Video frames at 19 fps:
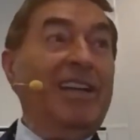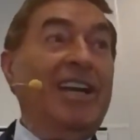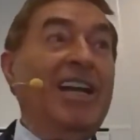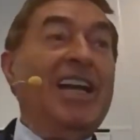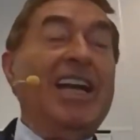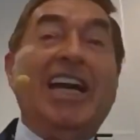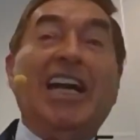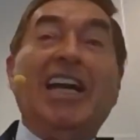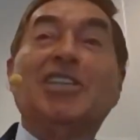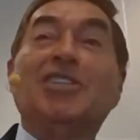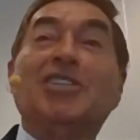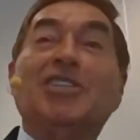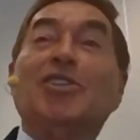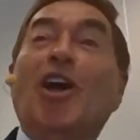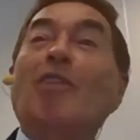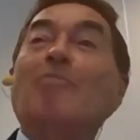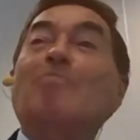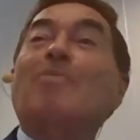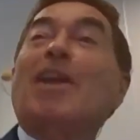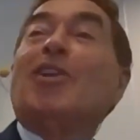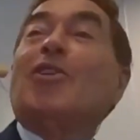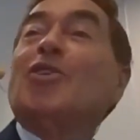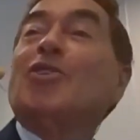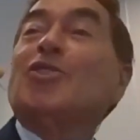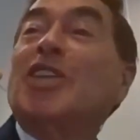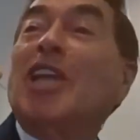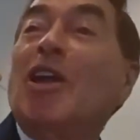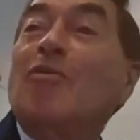is not because
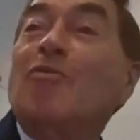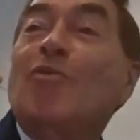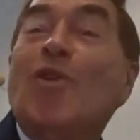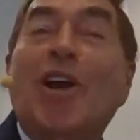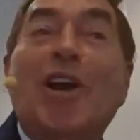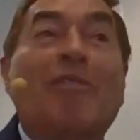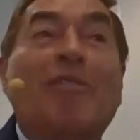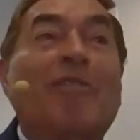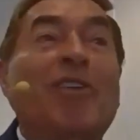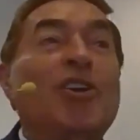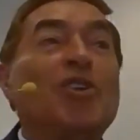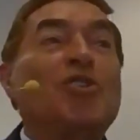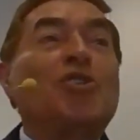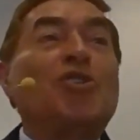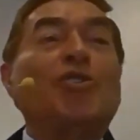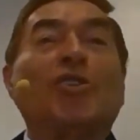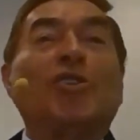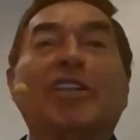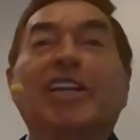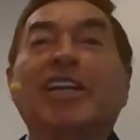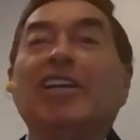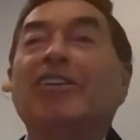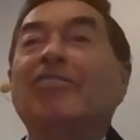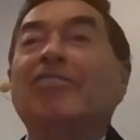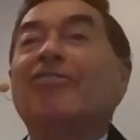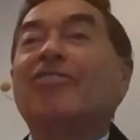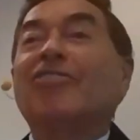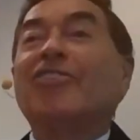they were children
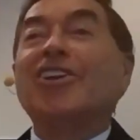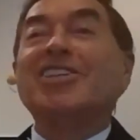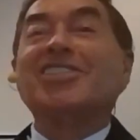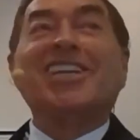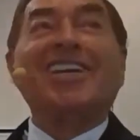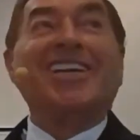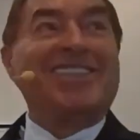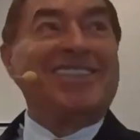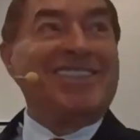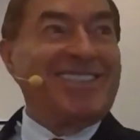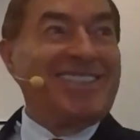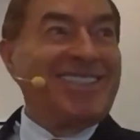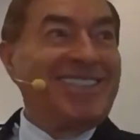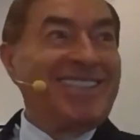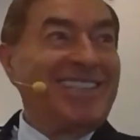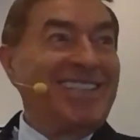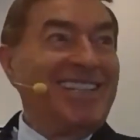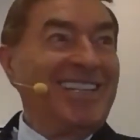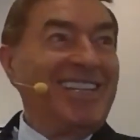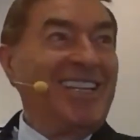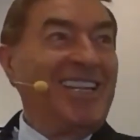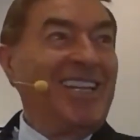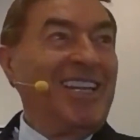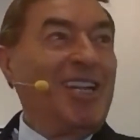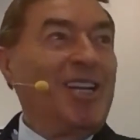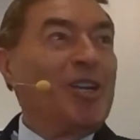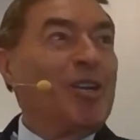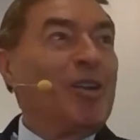of Christians,
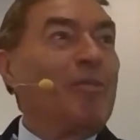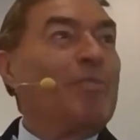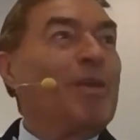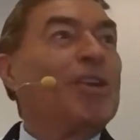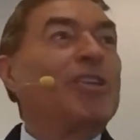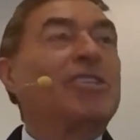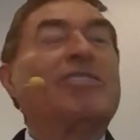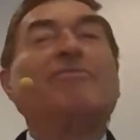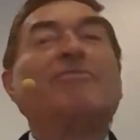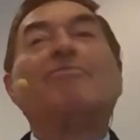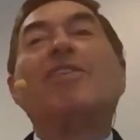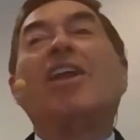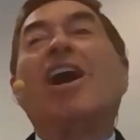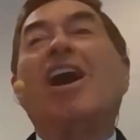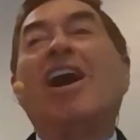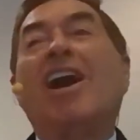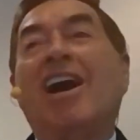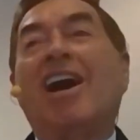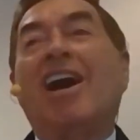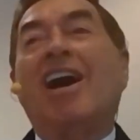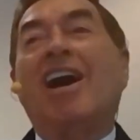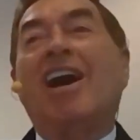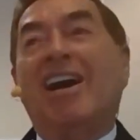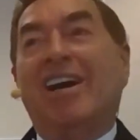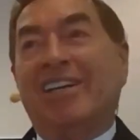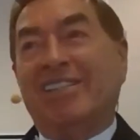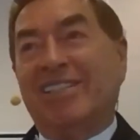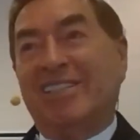not because of blood,
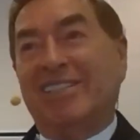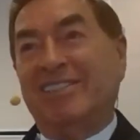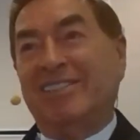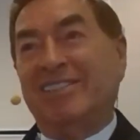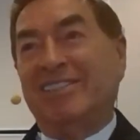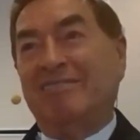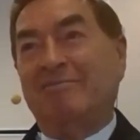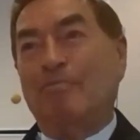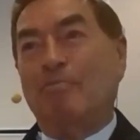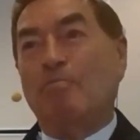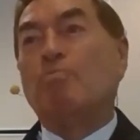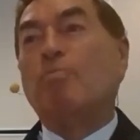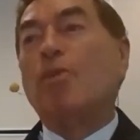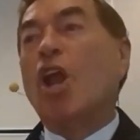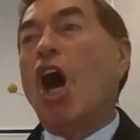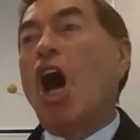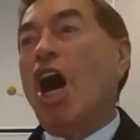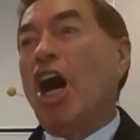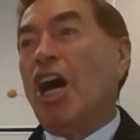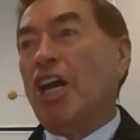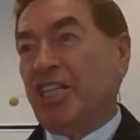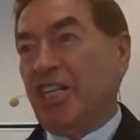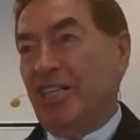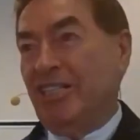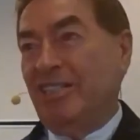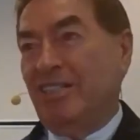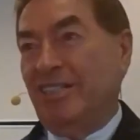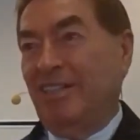blood.
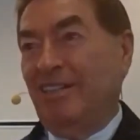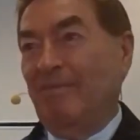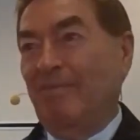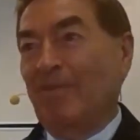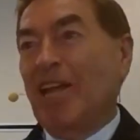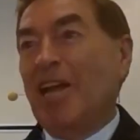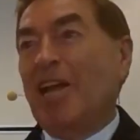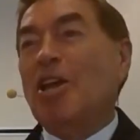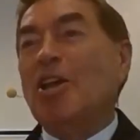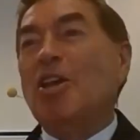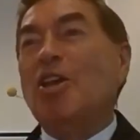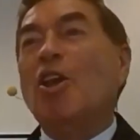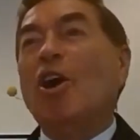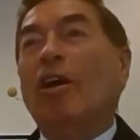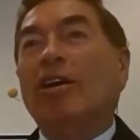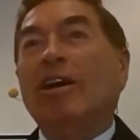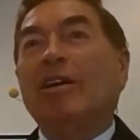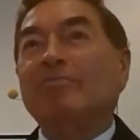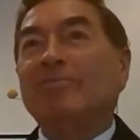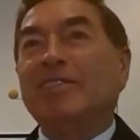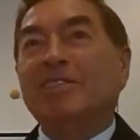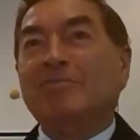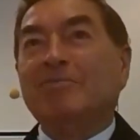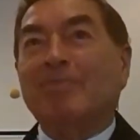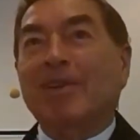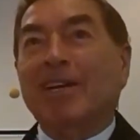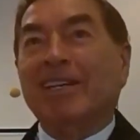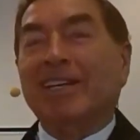No, I'm
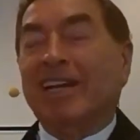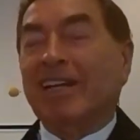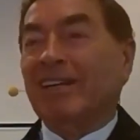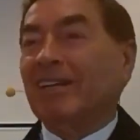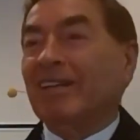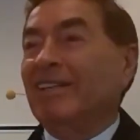speaking like